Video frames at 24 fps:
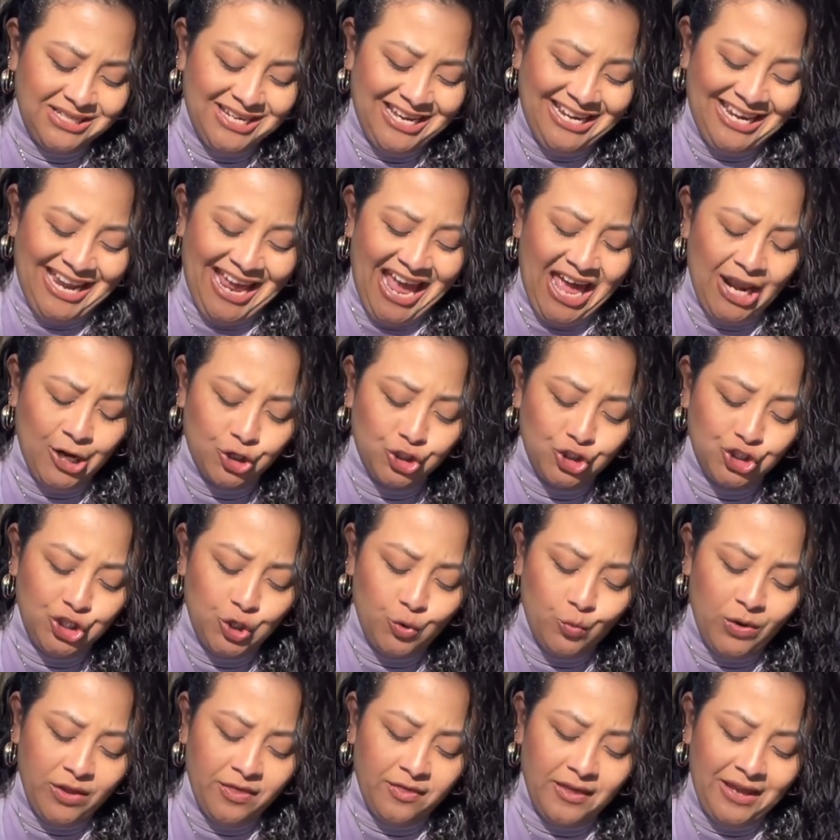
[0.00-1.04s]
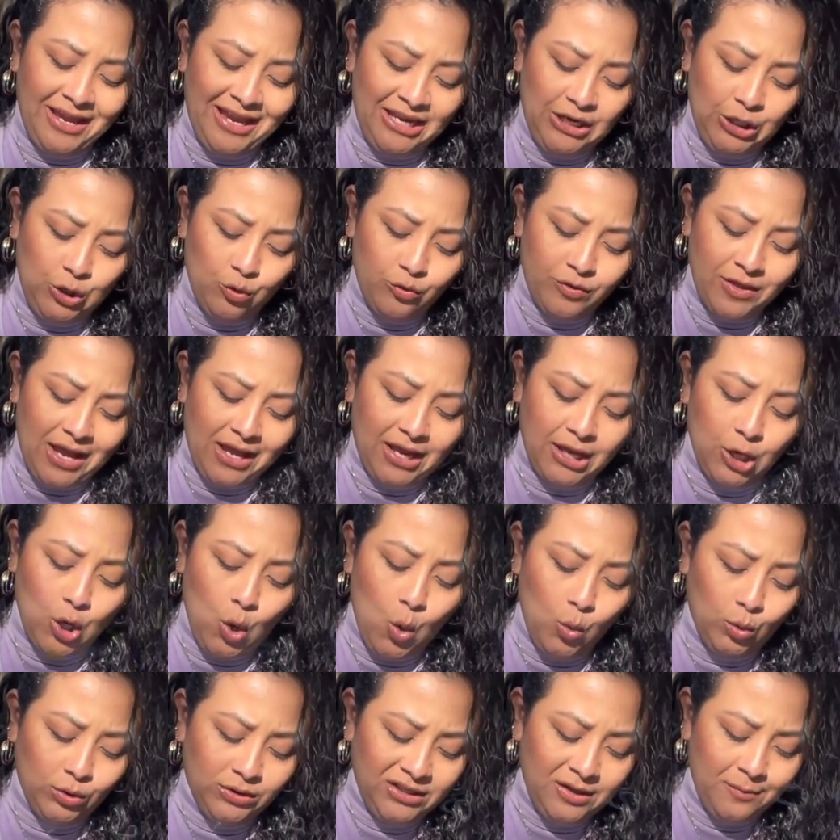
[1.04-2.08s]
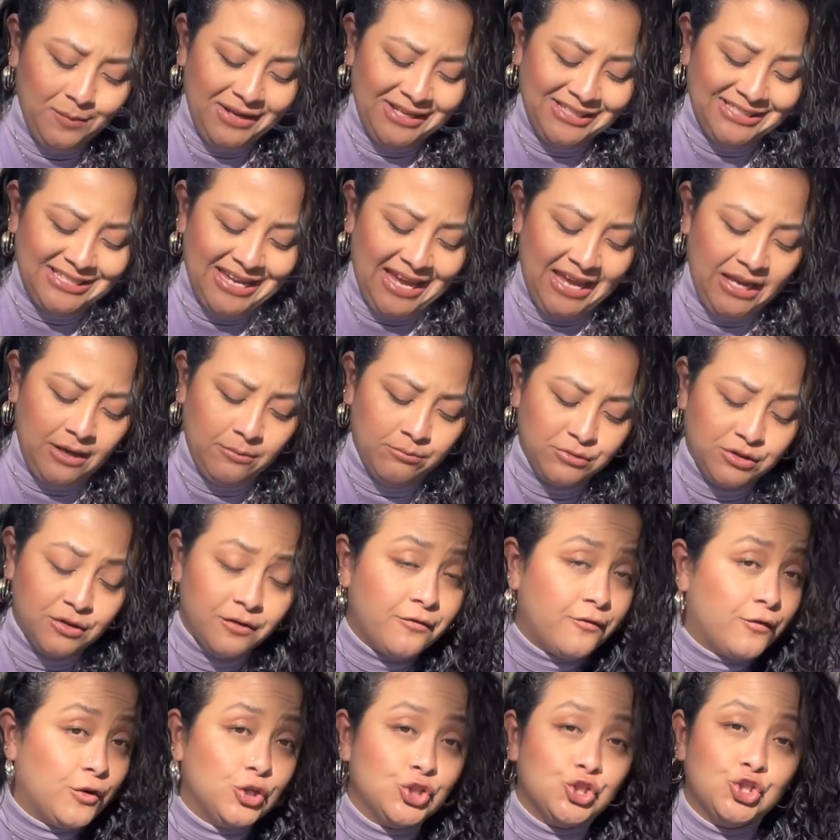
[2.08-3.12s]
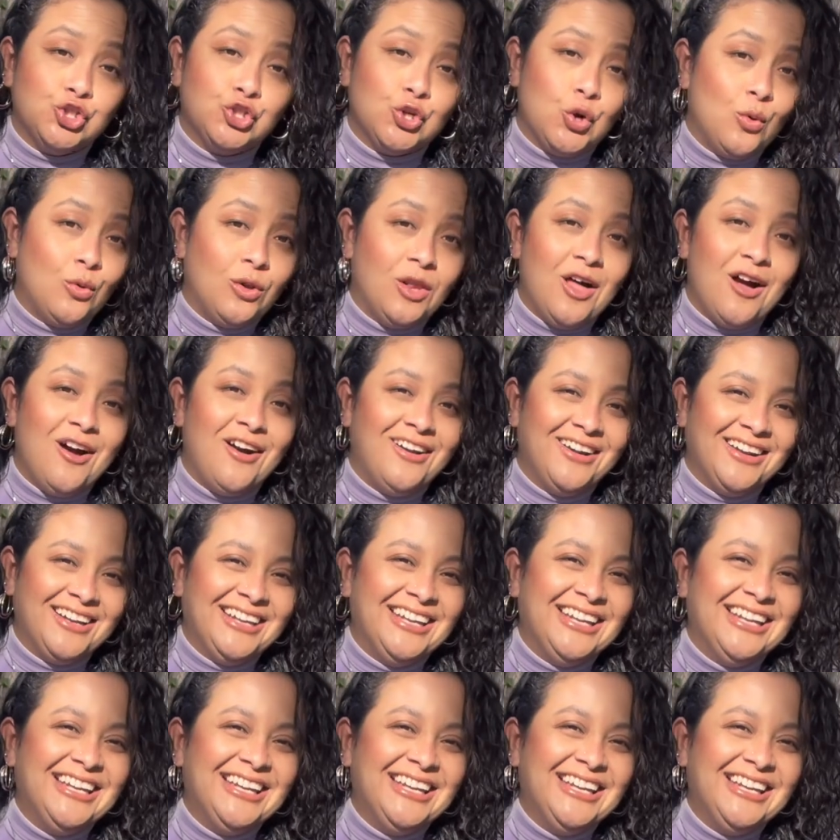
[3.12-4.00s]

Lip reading: an energy within you that can only be tamed for so long.